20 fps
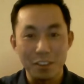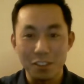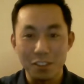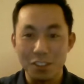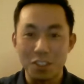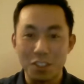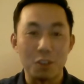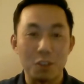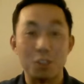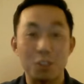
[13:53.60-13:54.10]

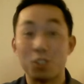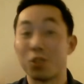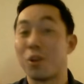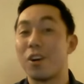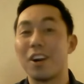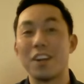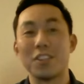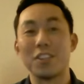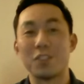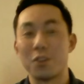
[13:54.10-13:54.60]
George
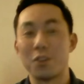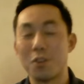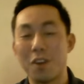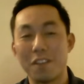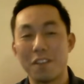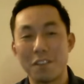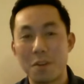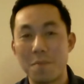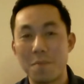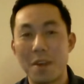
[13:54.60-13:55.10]
Soros or
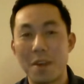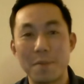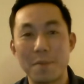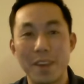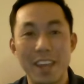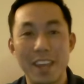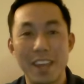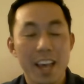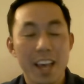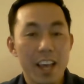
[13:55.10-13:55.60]
whoever it may
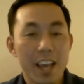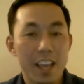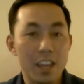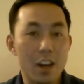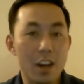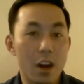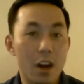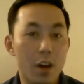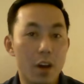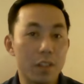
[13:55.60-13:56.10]
be,
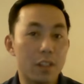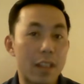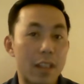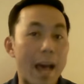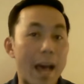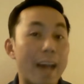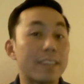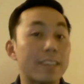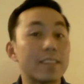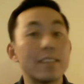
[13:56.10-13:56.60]

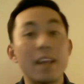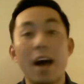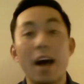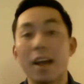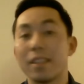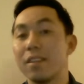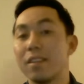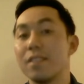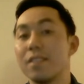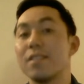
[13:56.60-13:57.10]
that's
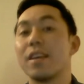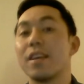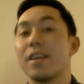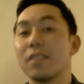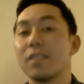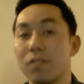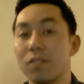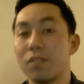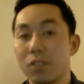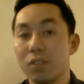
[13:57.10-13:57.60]
not the intent
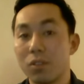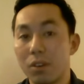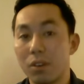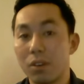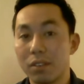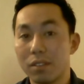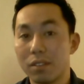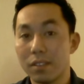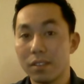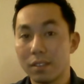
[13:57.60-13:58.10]
of this
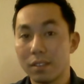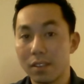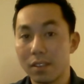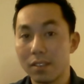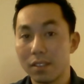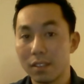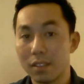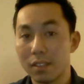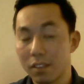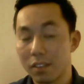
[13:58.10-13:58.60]
course.
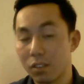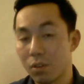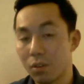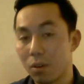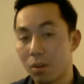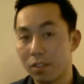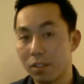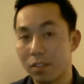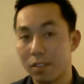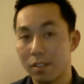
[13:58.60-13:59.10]
This
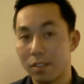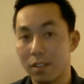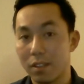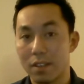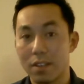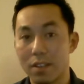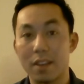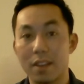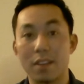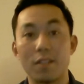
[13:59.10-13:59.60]
course is the
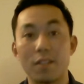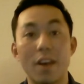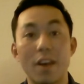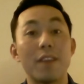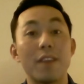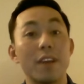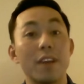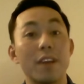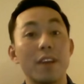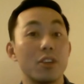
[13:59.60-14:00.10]
intent of
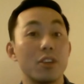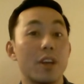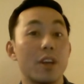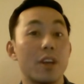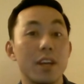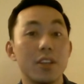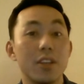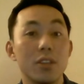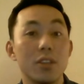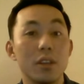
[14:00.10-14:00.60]
having
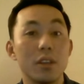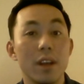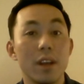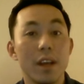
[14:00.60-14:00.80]
education,